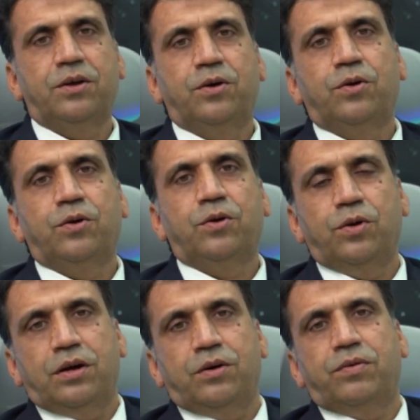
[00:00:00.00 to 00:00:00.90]

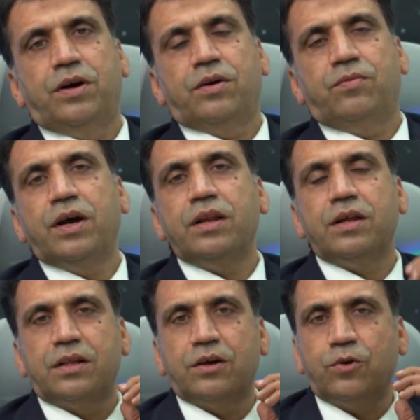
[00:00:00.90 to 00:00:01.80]
for filing the
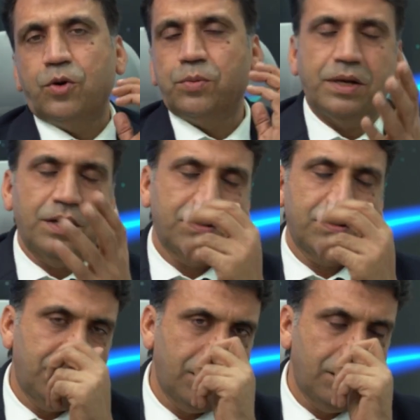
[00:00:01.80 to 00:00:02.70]
corporate tax return.